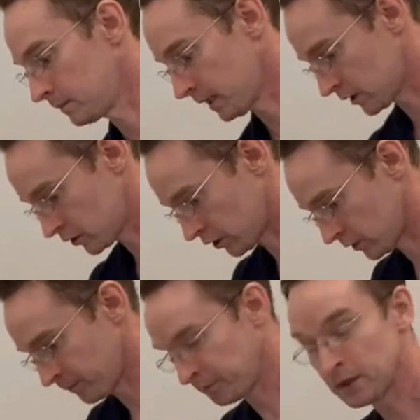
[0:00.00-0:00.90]
um,
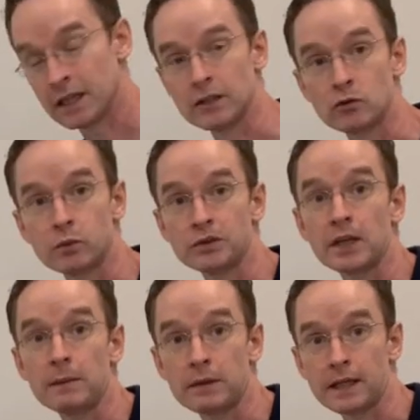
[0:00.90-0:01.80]
texture. Is
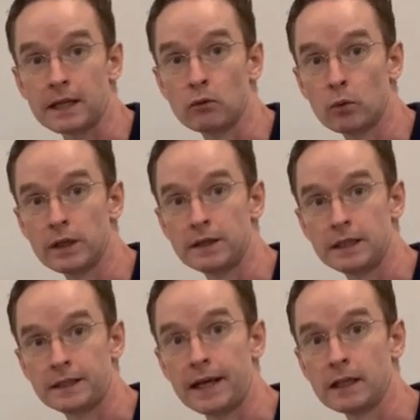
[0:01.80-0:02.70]
same thing with
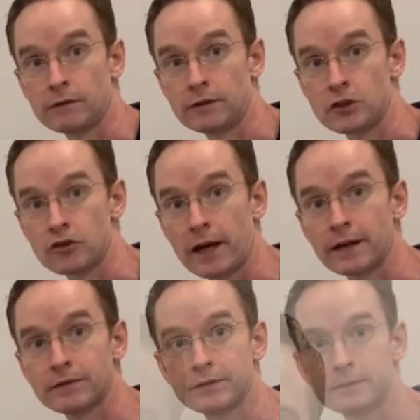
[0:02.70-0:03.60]
the tail of the giraffe.